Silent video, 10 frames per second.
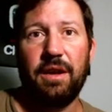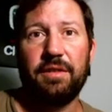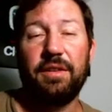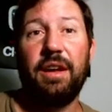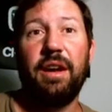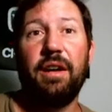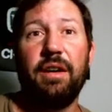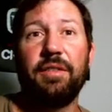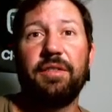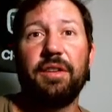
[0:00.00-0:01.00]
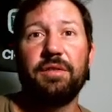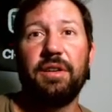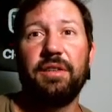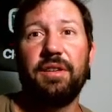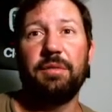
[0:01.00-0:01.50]
Today, however, central
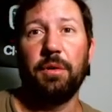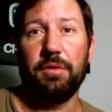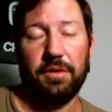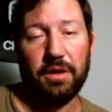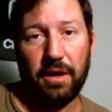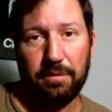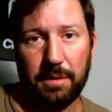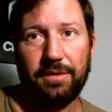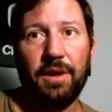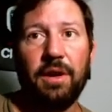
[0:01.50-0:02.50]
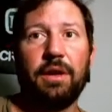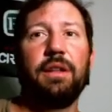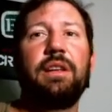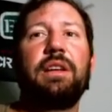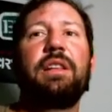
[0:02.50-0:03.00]
entities, mostly the governments,
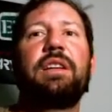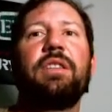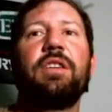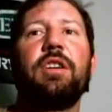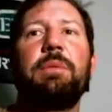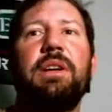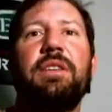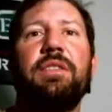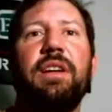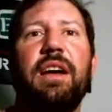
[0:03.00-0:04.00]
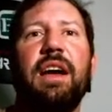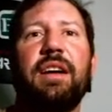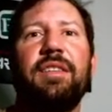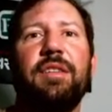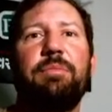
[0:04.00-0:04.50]
can legally curb internet
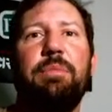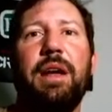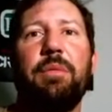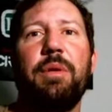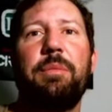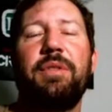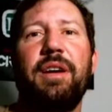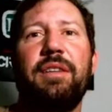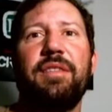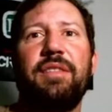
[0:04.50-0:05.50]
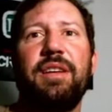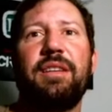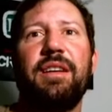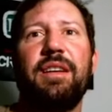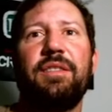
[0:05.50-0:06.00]
access, ban websites, and
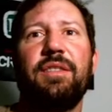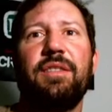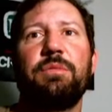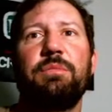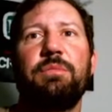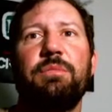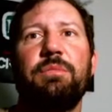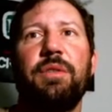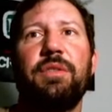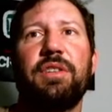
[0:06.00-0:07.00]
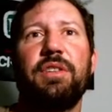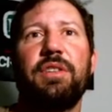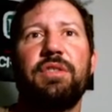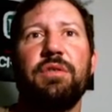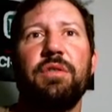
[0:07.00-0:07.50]
take down social media posts and
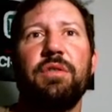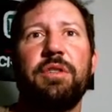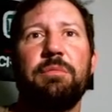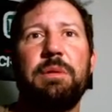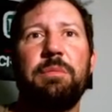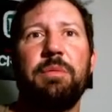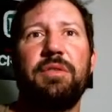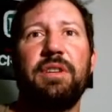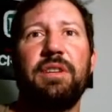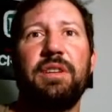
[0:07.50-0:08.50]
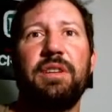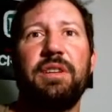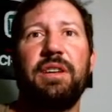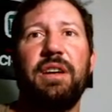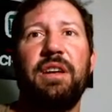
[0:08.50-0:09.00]
control what their people see on the
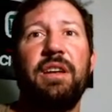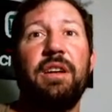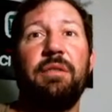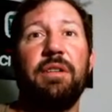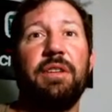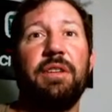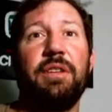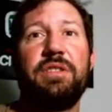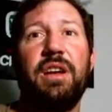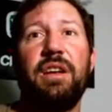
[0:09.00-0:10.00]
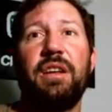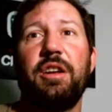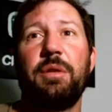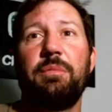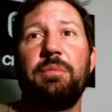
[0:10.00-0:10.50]
internet. We only wish it ended
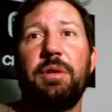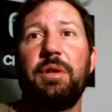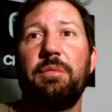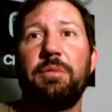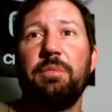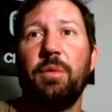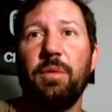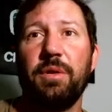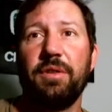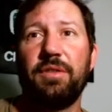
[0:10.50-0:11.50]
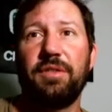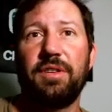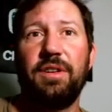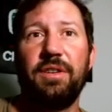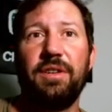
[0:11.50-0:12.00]
there, but it's more
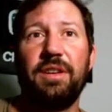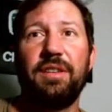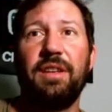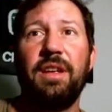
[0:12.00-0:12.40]
security.